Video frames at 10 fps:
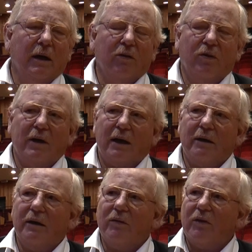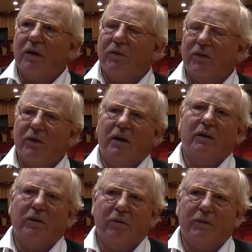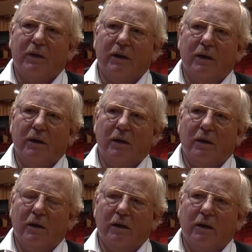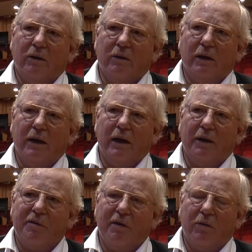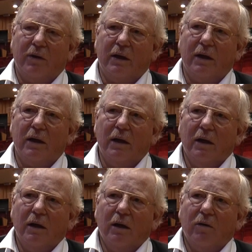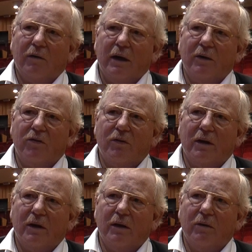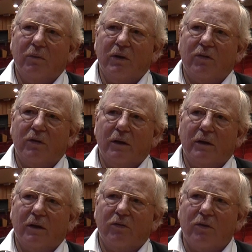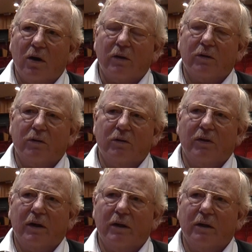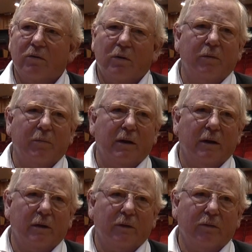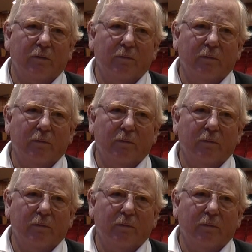So that is a result of the, a theory of Einstein which does not contain quantum mechanics.